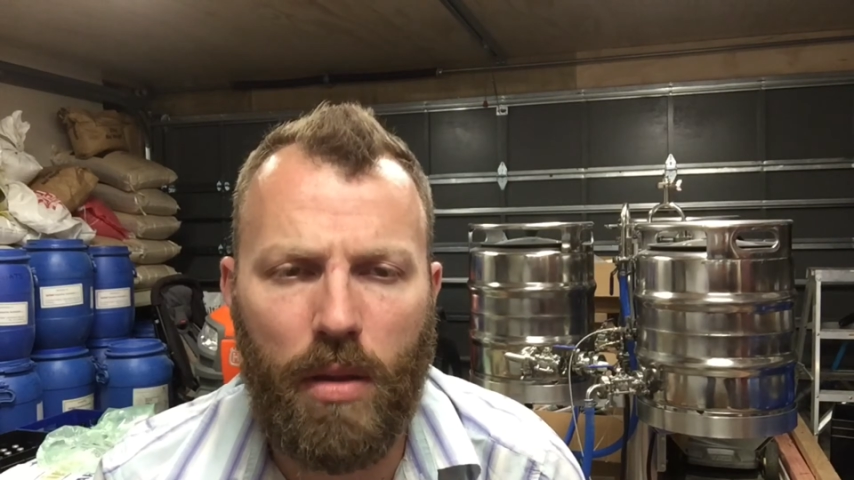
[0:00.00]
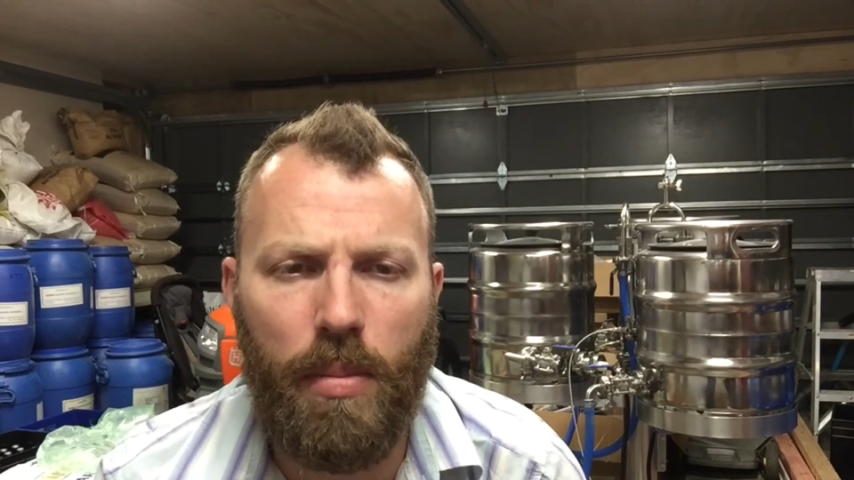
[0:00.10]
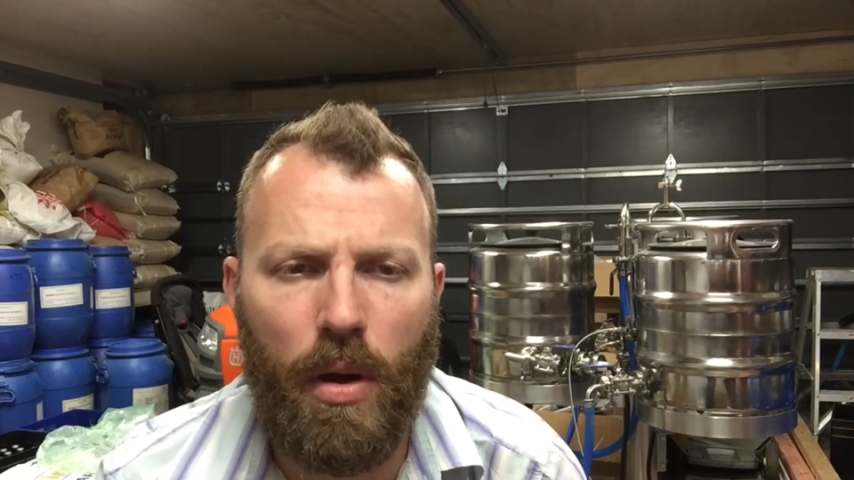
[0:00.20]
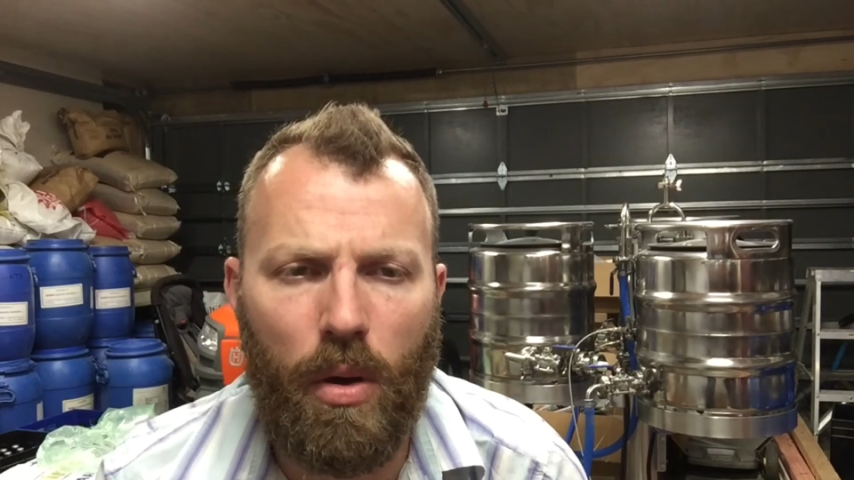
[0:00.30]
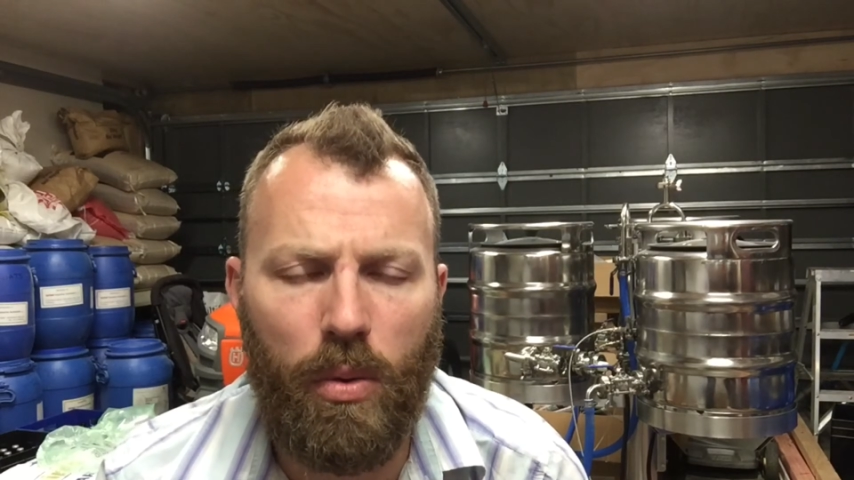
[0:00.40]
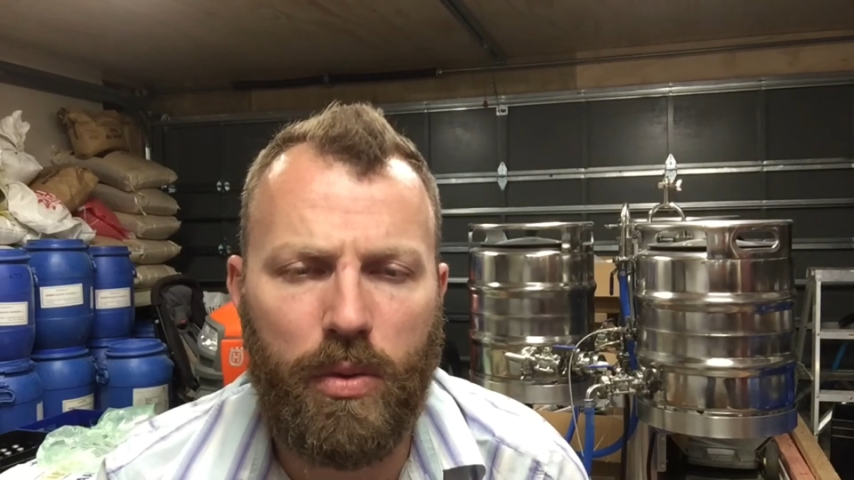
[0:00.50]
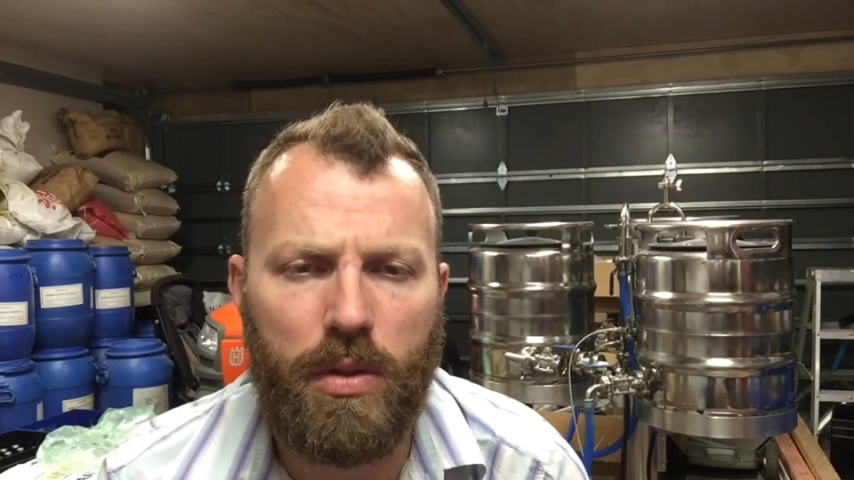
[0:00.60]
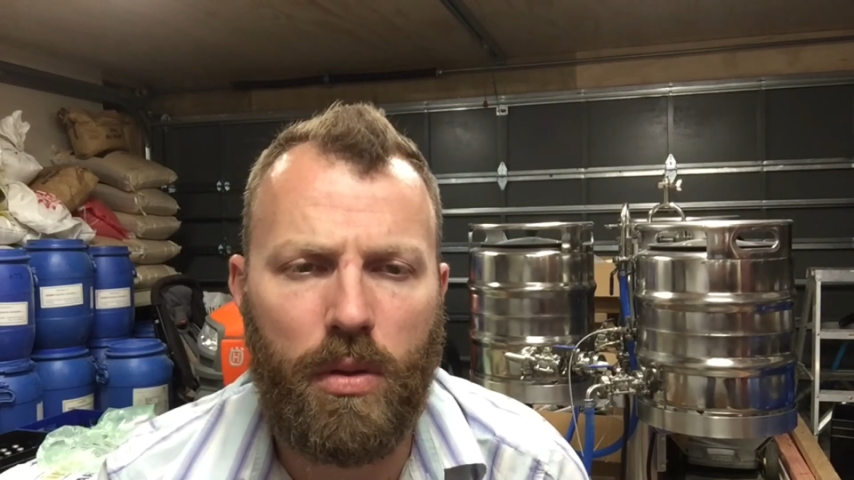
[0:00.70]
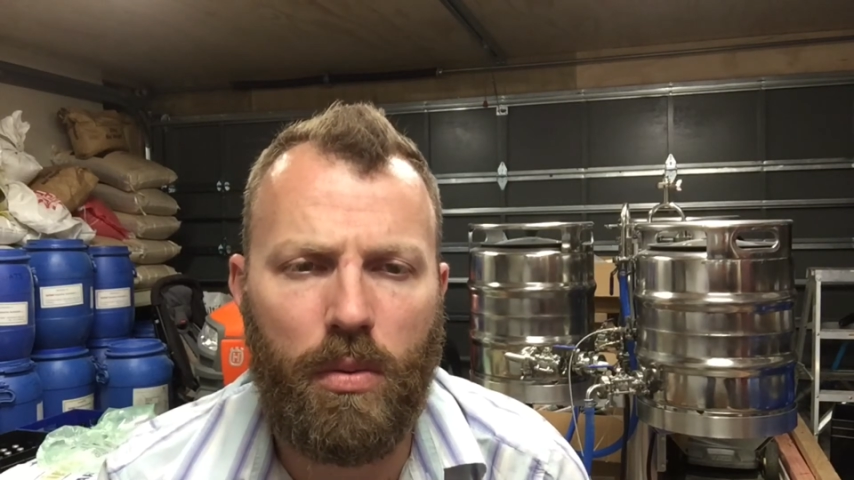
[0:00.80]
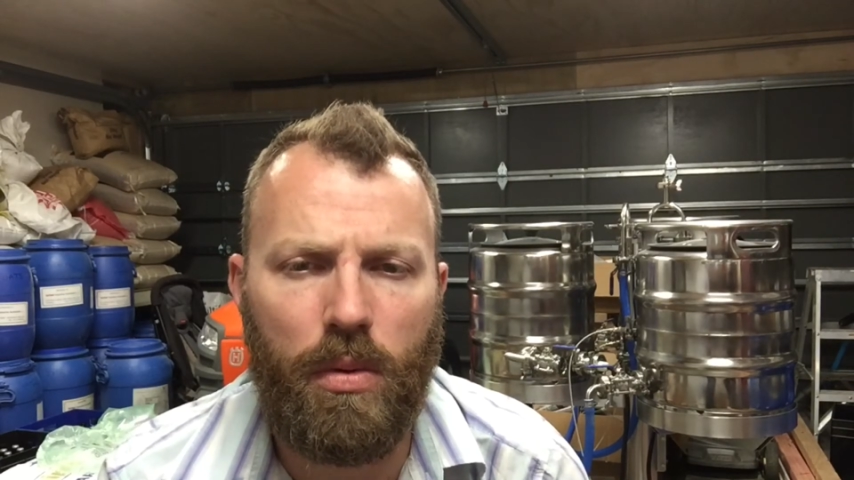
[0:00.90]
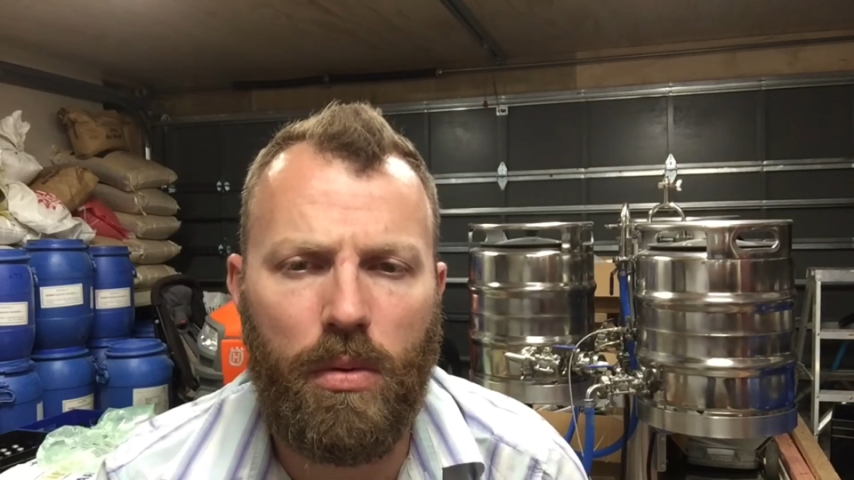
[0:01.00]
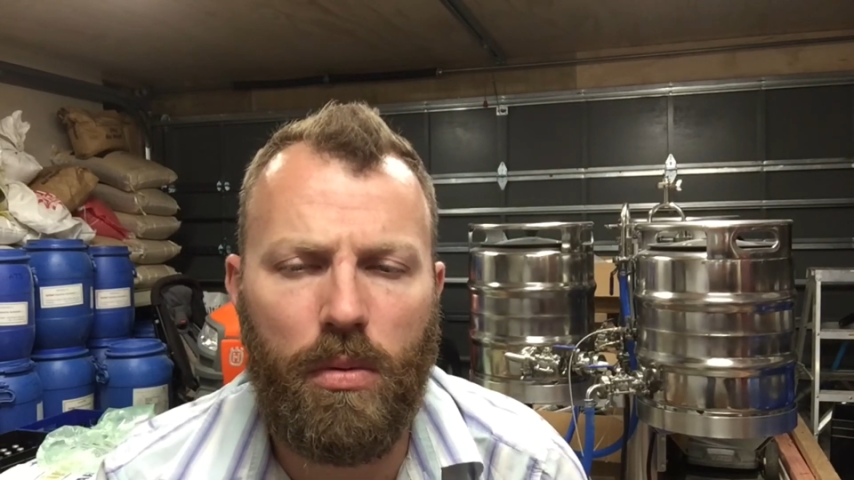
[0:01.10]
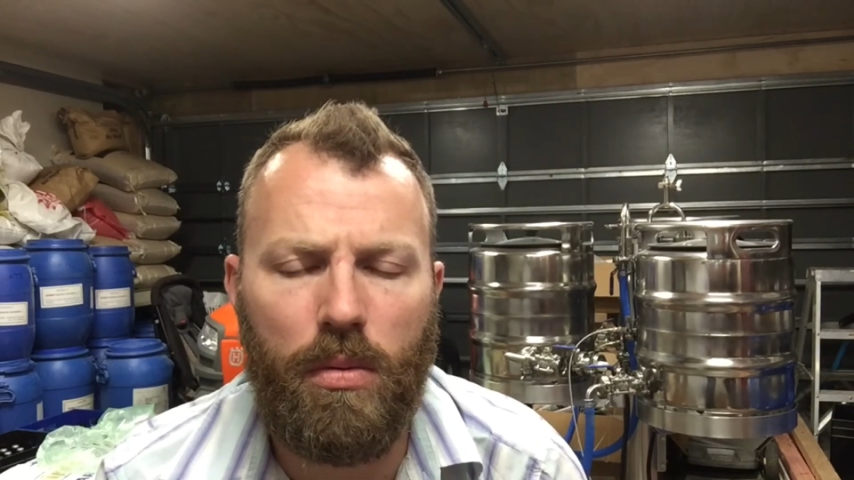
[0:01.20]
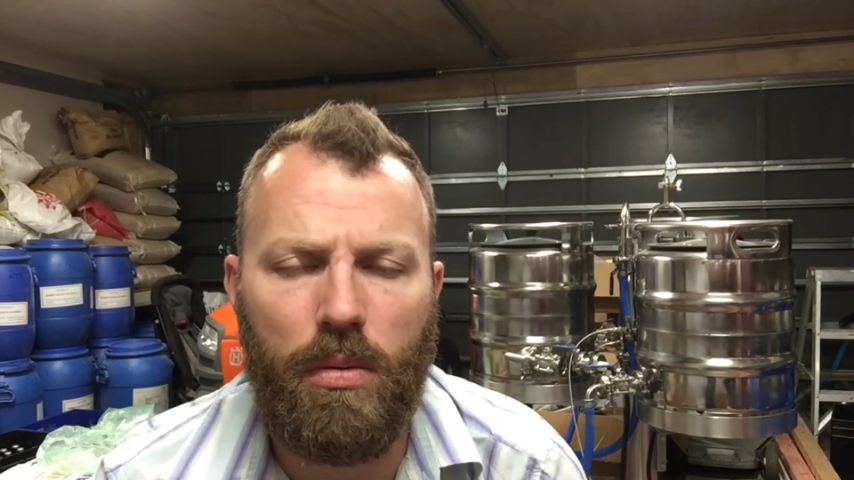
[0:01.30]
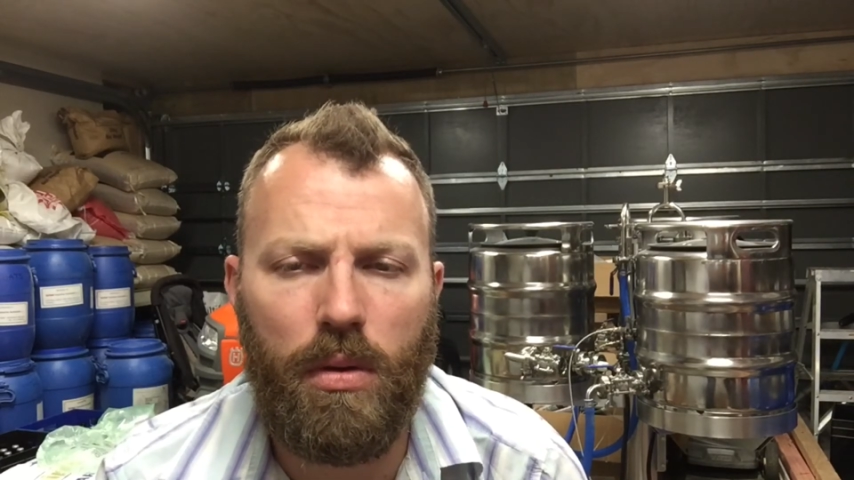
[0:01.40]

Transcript: the poles it will